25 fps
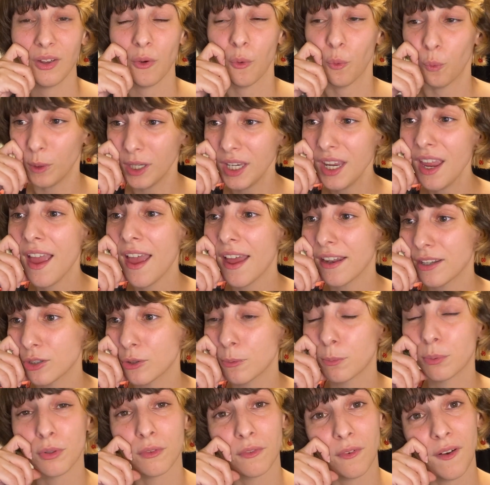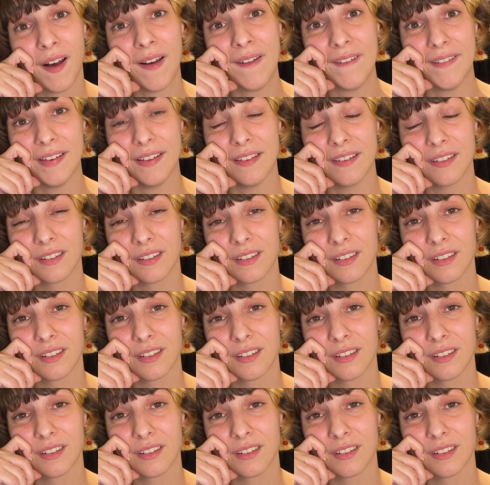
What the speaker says: We had to provide